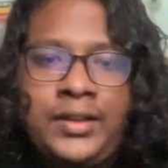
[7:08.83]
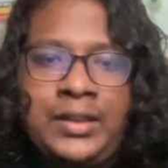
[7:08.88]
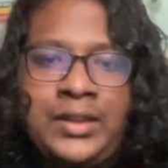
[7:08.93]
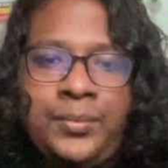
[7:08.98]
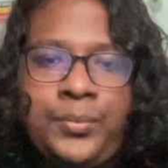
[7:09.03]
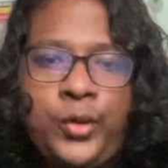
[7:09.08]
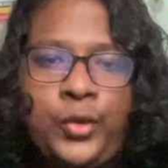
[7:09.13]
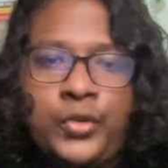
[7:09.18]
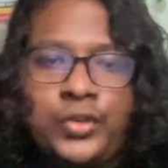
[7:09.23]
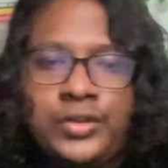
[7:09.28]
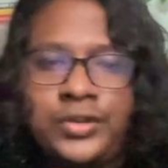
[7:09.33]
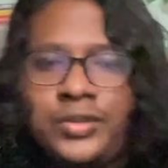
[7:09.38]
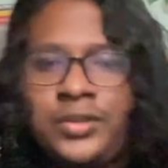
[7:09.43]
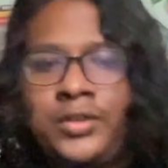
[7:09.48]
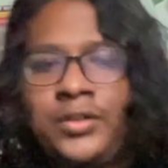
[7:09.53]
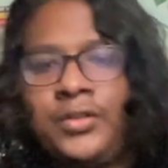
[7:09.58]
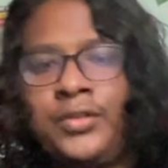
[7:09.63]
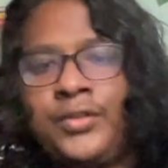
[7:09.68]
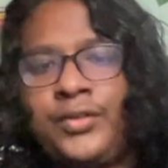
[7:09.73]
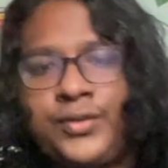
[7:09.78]
in the
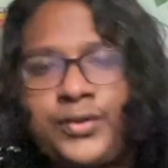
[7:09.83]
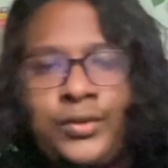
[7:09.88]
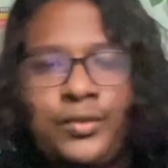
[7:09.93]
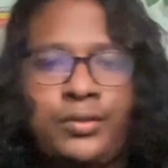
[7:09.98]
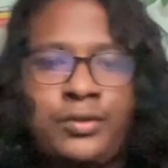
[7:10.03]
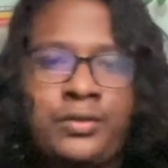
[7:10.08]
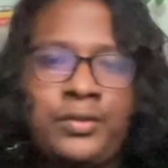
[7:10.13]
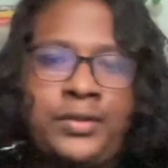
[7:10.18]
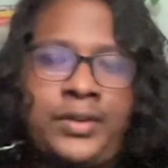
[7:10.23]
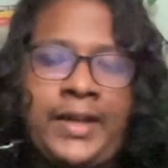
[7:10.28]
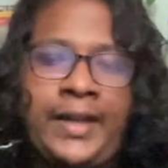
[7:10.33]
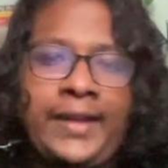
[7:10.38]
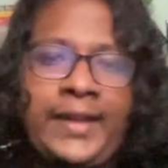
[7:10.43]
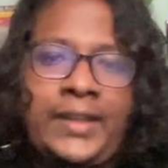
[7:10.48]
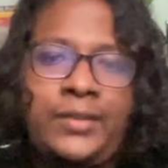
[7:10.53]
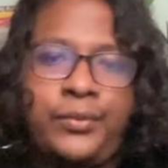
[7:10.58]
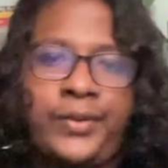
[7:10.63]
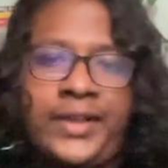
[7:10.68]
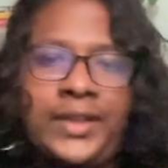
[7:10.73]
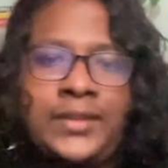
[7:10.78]
post so
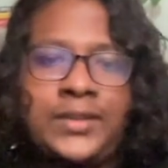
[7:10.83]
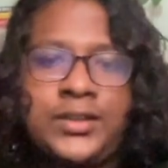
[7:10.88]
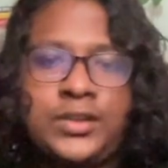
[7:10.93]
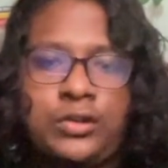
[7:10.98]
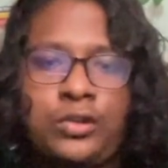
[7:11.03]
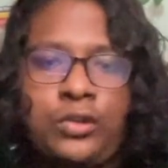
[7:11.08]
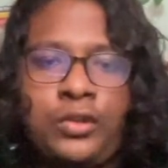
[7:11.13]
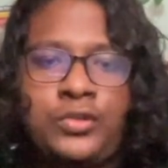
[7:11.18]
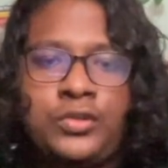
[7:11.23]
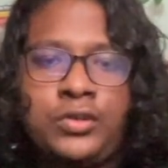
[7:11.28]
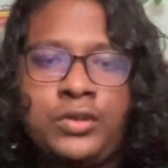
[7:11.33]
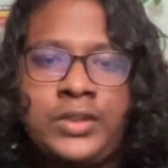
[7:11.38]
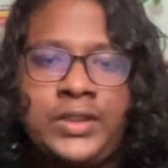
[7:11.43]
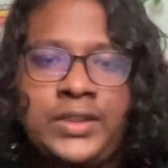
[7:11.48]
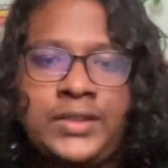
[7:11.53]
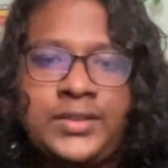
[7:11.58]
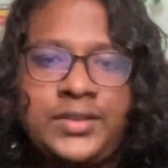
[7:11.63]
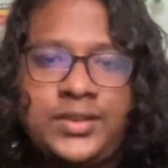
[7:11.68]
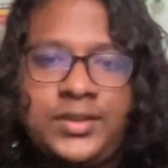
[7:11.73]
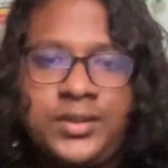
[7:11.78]
again we can just console
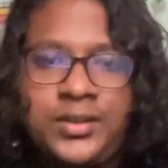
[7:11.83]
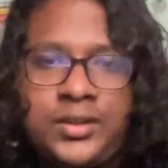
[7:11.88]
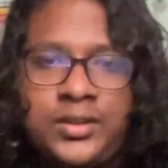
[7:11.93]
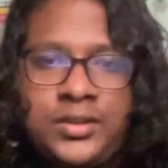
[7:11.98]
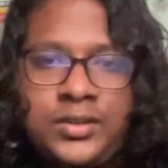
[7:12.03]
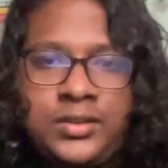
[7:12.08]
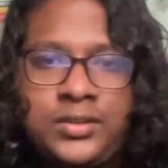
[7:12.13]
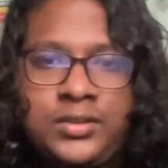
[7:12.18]
this